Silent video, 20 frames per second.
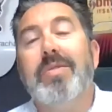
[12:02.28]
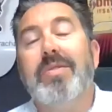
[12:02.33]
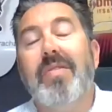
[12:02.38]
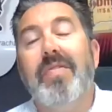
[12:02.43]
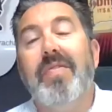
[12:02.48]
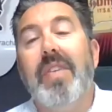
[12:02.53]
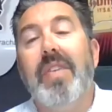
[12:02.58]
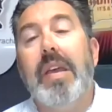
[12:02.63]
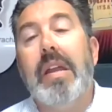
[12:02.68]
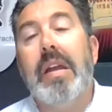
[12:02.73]
was a
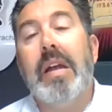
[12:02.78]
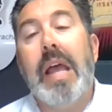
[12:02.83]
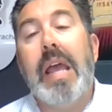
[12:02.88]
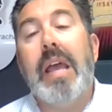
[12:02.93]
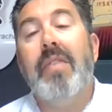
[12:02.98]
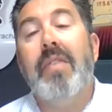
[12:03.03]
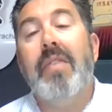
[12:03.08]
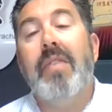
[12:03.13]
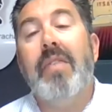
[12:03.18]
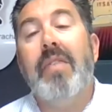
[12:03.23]
V and an
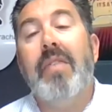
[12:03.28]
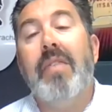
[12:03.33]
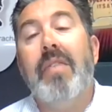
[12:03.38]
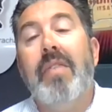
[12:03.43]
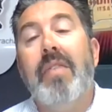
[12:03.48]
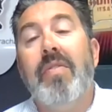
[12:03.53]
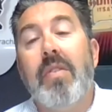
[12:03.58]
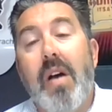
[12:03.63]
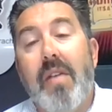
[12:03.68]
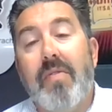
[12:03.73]
A
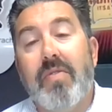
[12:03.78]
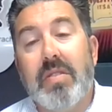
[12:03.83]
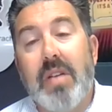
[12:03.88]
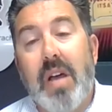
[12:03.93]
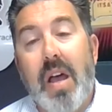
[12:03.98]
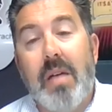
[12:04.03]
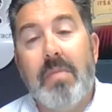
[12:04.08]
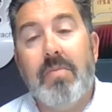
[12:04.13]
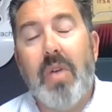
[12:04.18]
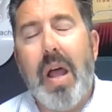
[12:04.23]
in the offer
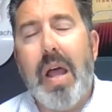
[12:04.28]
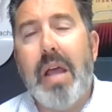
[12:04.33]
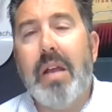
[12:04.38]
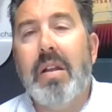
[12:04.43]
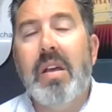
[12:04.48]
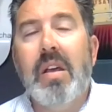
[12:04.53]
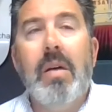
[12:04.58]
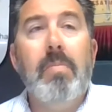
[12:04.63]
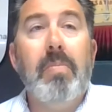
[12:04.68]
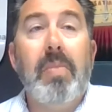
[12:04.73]
time,
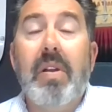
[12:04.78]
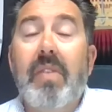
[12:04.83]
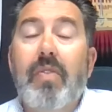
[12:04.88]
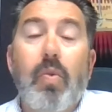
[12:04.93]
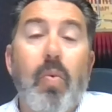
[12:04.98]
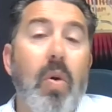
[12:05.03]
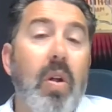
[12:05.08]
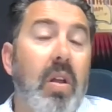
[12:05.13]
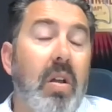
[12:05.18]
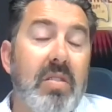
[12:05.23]
right? But if you're
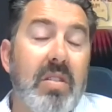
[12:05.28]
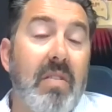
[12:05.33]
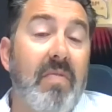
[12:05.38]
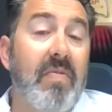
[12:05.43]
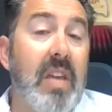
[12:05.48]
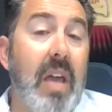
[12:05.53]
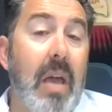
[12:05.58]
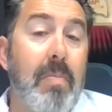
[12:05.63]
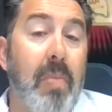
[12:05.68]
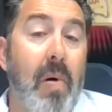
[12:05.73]
working as a
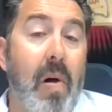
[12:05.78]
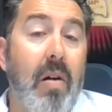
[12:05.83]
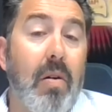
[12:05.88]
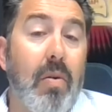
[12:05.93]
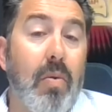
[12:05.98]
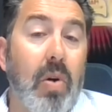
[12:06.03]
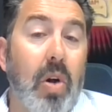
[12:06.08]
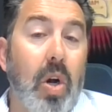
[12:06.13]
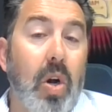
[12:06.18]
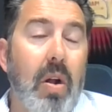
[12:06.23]
VA
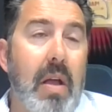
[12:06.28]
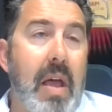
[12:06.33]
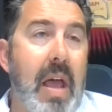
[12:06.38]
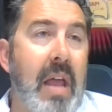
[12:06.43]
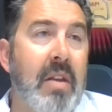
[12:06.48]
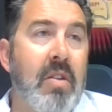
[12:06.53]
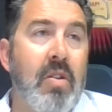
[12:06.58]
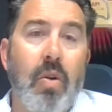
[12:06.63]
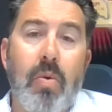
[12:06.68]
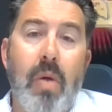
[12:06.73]
borrower and
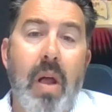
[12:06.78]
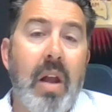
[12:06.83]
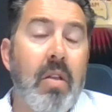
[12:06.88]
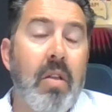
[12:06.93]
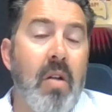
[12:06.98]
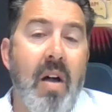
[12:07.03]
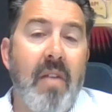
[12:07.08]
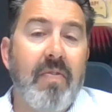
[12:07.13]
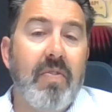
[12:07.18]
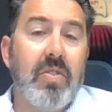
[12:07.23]
you're writing
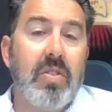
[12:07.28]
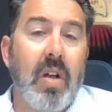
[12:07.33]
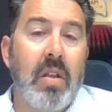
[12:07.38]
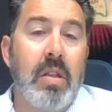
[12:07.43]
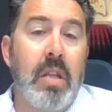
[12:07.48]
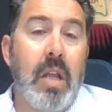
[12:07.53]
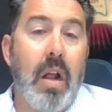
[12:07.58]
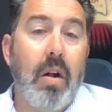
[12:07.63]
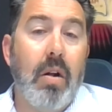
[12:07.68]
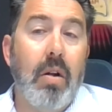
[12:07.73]
offers on
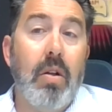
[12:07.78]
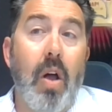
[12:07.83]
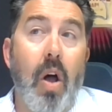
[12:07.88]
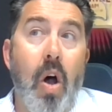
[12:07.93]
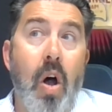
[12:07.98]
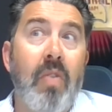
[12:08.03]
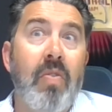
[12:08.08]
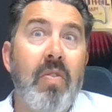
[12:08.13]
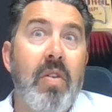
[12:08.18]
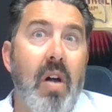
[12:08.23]
there
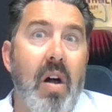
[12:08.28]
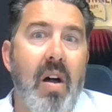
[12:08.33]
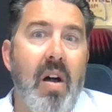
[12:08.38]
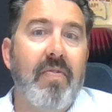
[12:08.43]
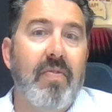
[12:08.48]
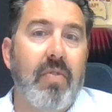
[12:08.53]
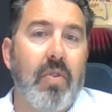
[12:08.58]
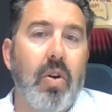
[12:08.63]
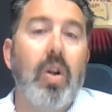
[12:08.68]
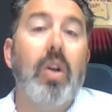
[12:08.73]
on the
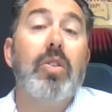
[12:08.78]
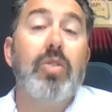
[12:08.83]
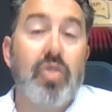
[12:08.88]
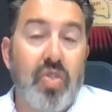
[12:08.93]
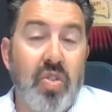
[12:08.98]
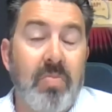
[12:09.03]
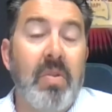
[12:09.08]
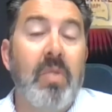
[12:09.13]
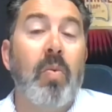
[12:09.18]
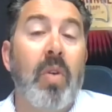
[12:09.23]
offer,
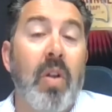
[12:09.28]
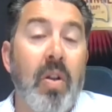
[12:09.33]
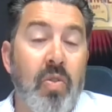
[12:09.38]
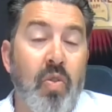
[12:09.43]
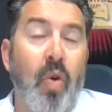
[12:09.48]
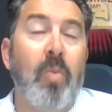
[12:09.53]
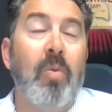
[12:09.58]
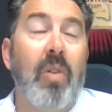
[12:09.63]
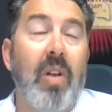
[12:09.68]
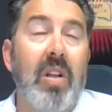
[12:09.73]
assuming we're in a
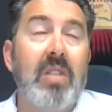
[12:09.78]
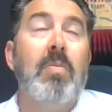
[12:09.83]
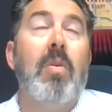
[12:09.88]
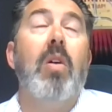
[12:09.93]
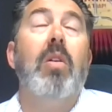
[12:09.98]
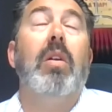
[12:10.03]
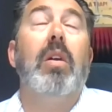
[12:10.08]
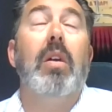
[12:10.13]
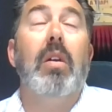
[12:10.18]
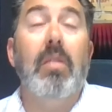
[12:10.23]
normalized
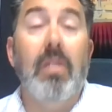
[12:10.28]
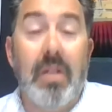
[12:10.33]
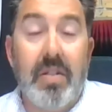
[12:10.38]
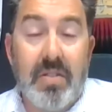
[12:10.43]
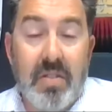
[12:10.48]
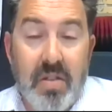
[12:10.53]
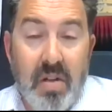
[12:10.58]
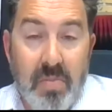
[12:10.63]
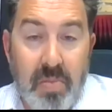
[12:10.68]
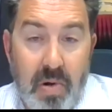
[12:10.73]
market,
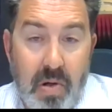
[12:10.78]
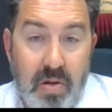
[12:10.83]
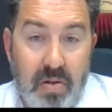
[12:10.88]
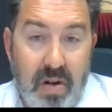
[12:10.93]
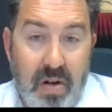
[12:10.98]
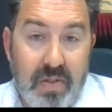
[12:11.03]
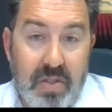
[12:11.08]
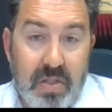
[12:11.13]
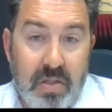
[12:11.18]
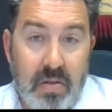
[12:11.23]
listen to your
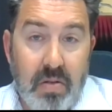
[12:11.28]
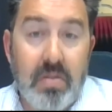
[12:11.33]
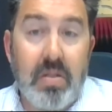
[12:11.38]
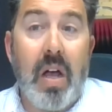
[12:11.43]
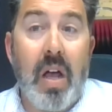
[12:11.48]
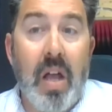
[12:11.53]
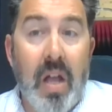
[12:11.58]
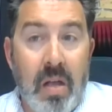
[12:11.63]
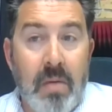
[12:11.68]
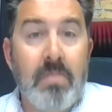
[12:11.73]
broker every single
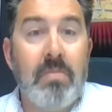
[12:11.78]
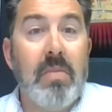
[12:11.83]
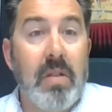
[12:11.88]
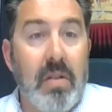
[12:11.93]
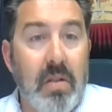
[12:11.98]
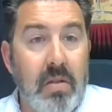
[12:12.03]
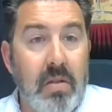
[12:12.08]
time,